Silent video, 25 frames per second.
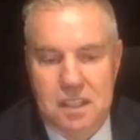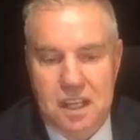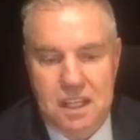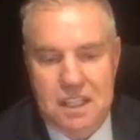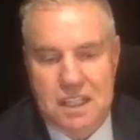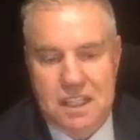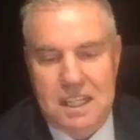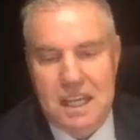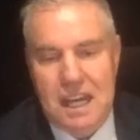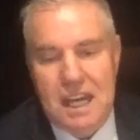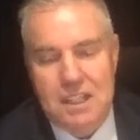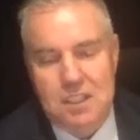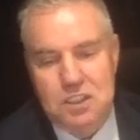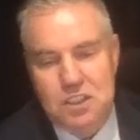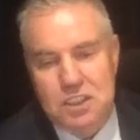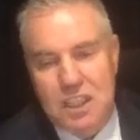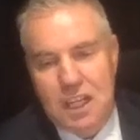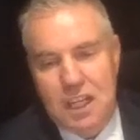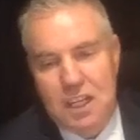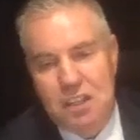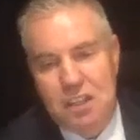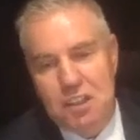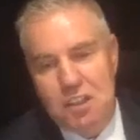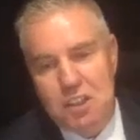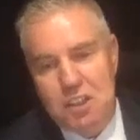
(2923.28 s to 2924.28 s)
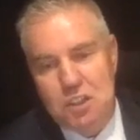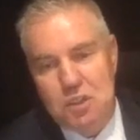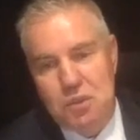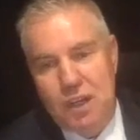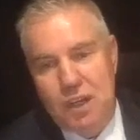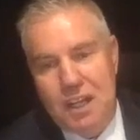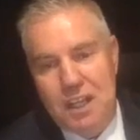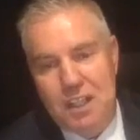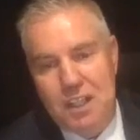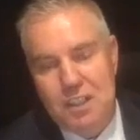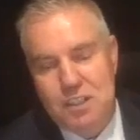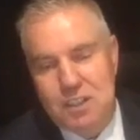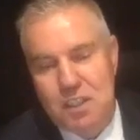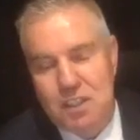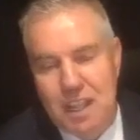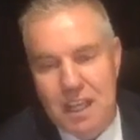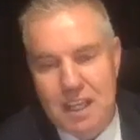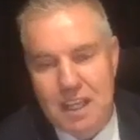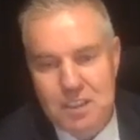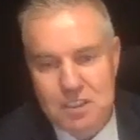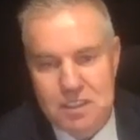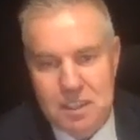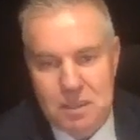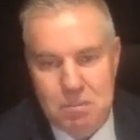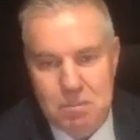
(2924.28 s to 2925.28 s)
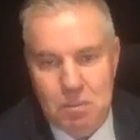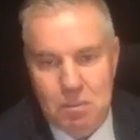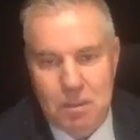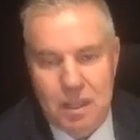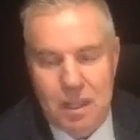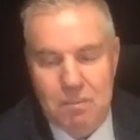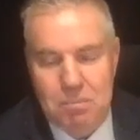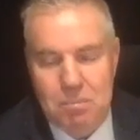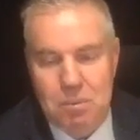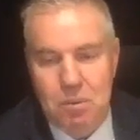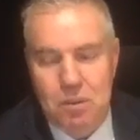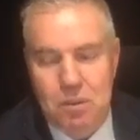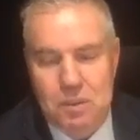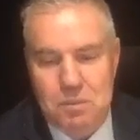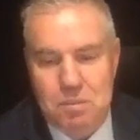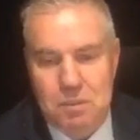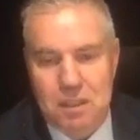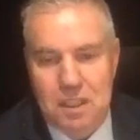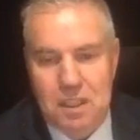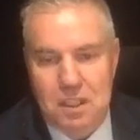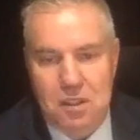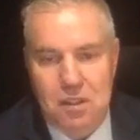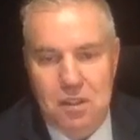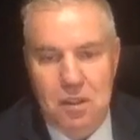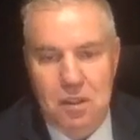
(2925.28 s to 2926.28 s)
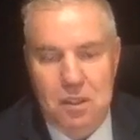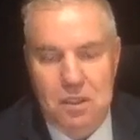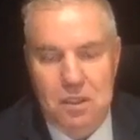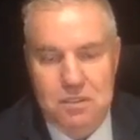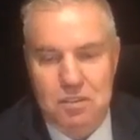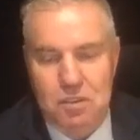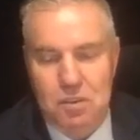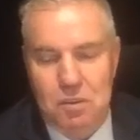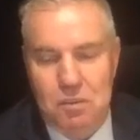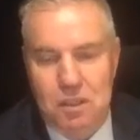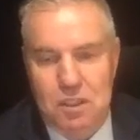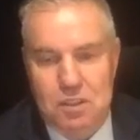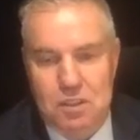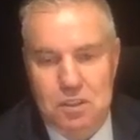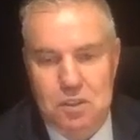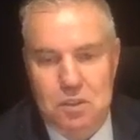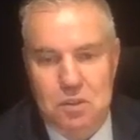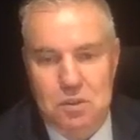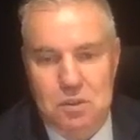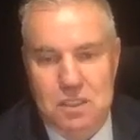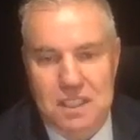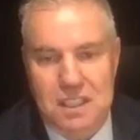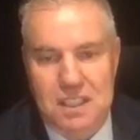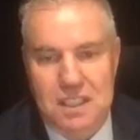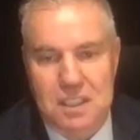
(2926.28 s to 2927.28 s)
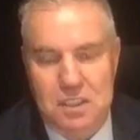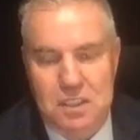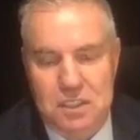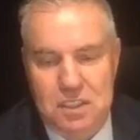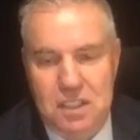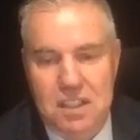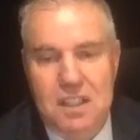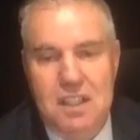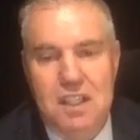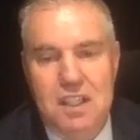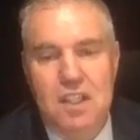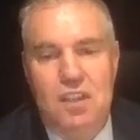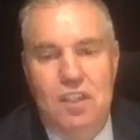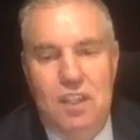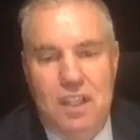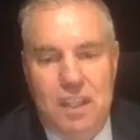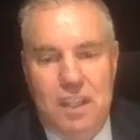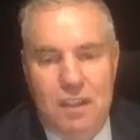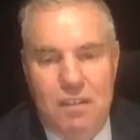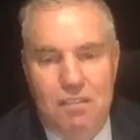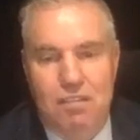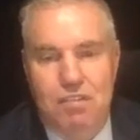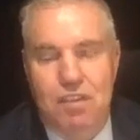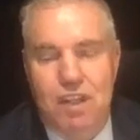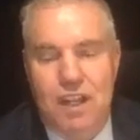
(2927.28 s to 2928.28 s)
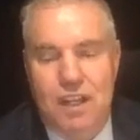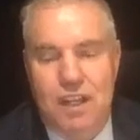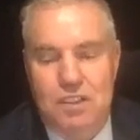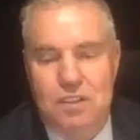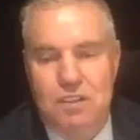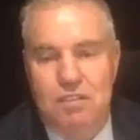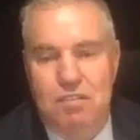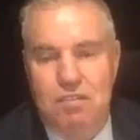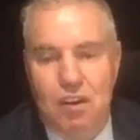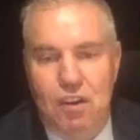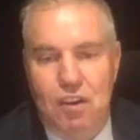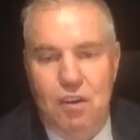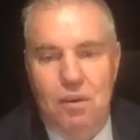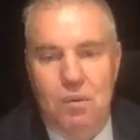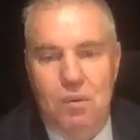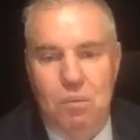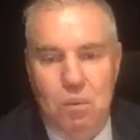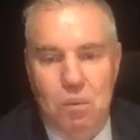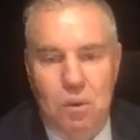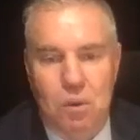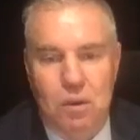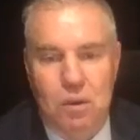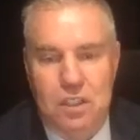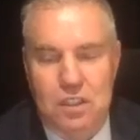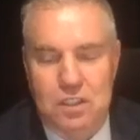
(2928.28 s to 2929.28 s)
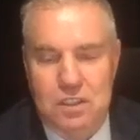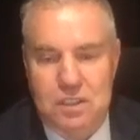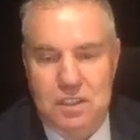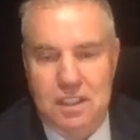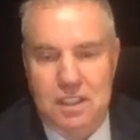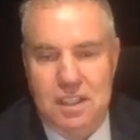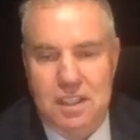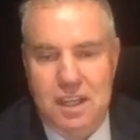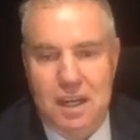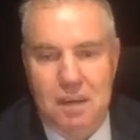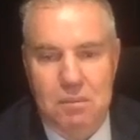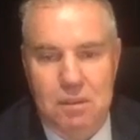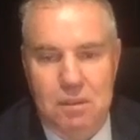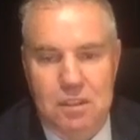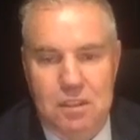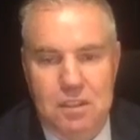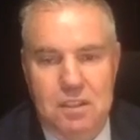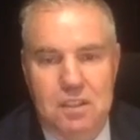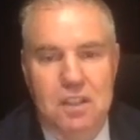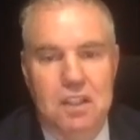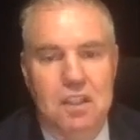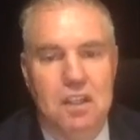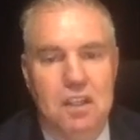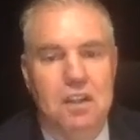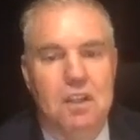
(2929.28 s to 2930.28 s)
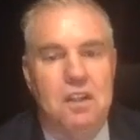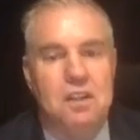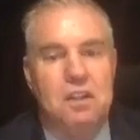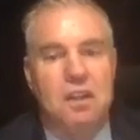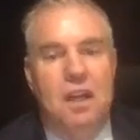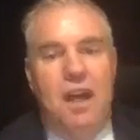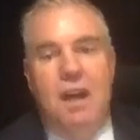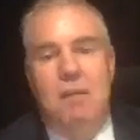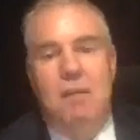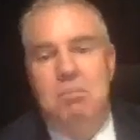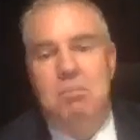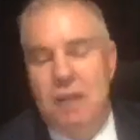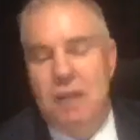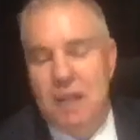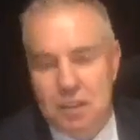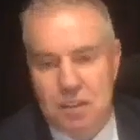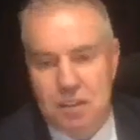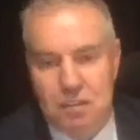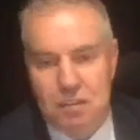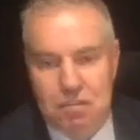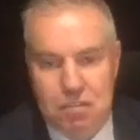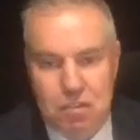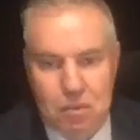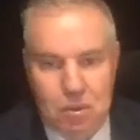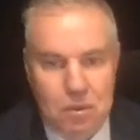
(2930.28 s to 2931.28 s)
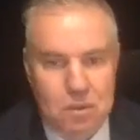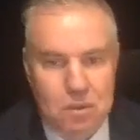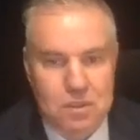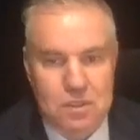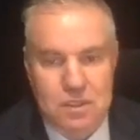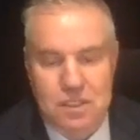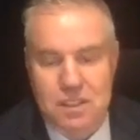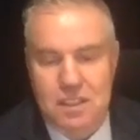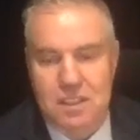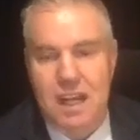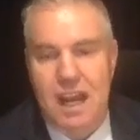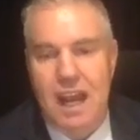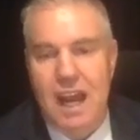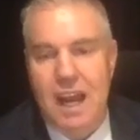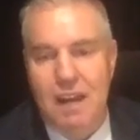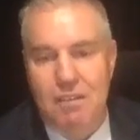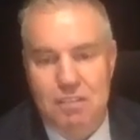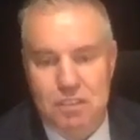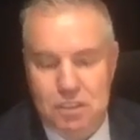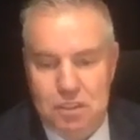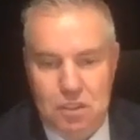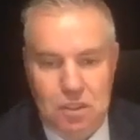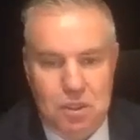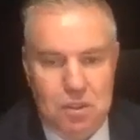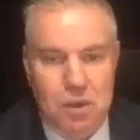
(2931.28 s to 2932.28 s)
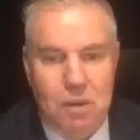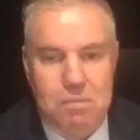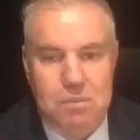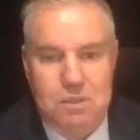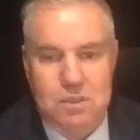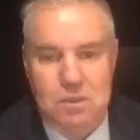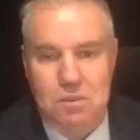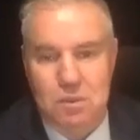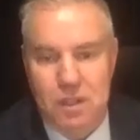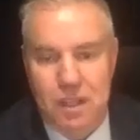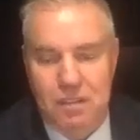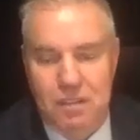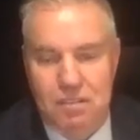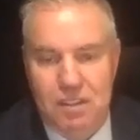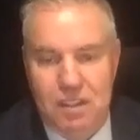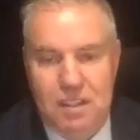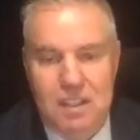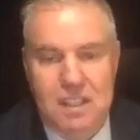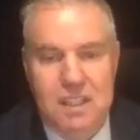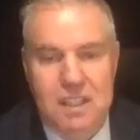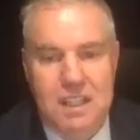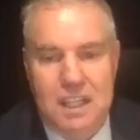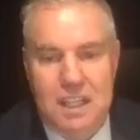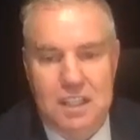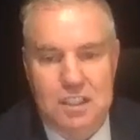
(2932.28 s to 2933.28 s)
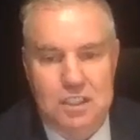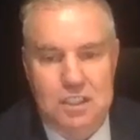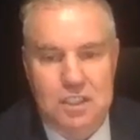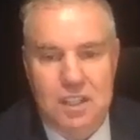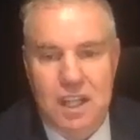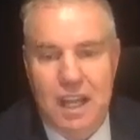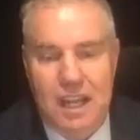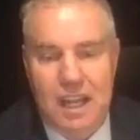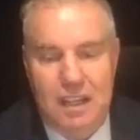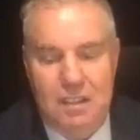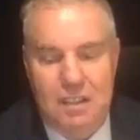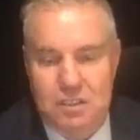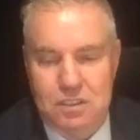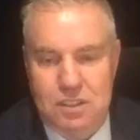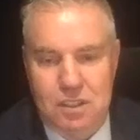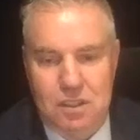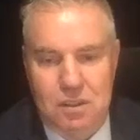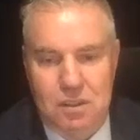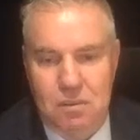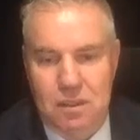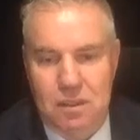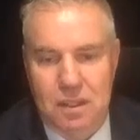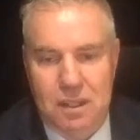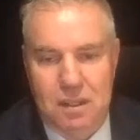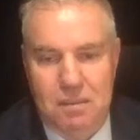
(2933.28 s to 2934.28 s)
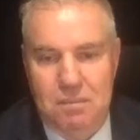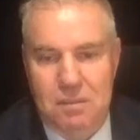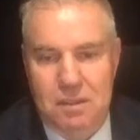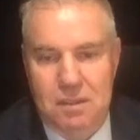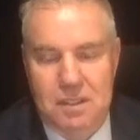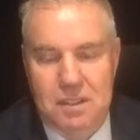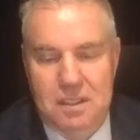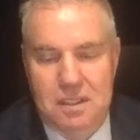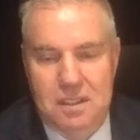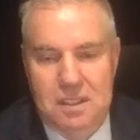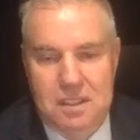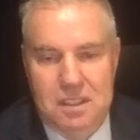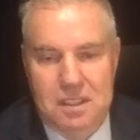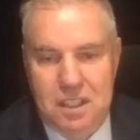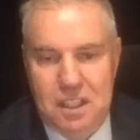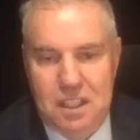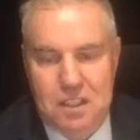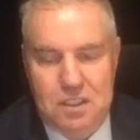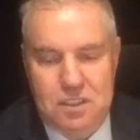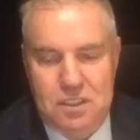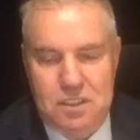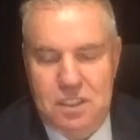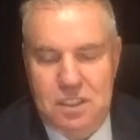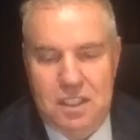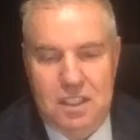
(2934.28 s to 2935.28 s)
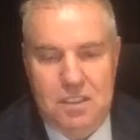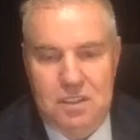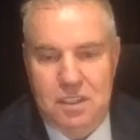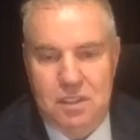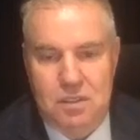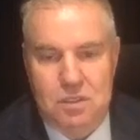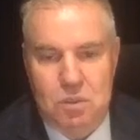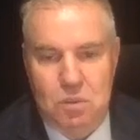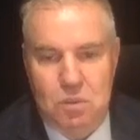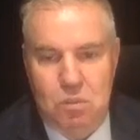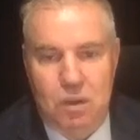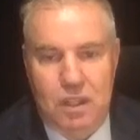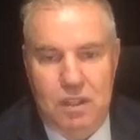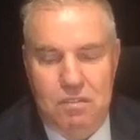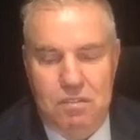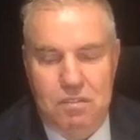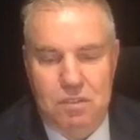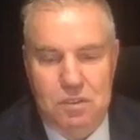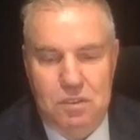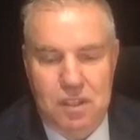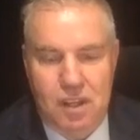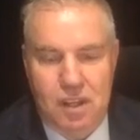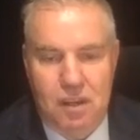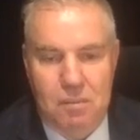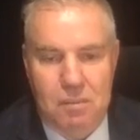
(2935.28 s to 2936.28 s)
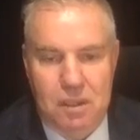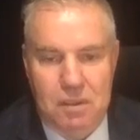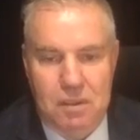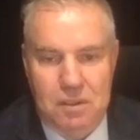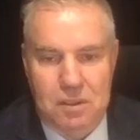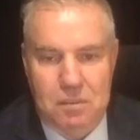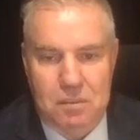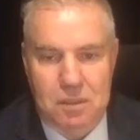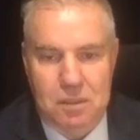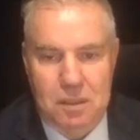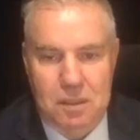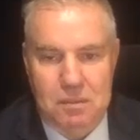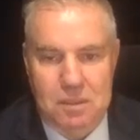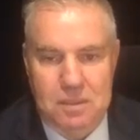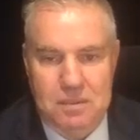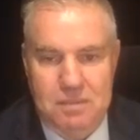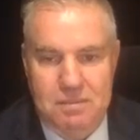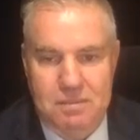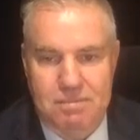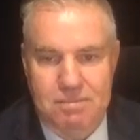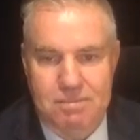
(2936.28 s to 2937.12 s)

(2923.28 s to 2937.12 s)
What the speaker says: I can't say that Australians are lazy, but with our borders being closed for almost 2 years, the influx of foreign workers to come and pick the fruit and harvest the crops or whatever is down. So it's a wonderful time here at the moment.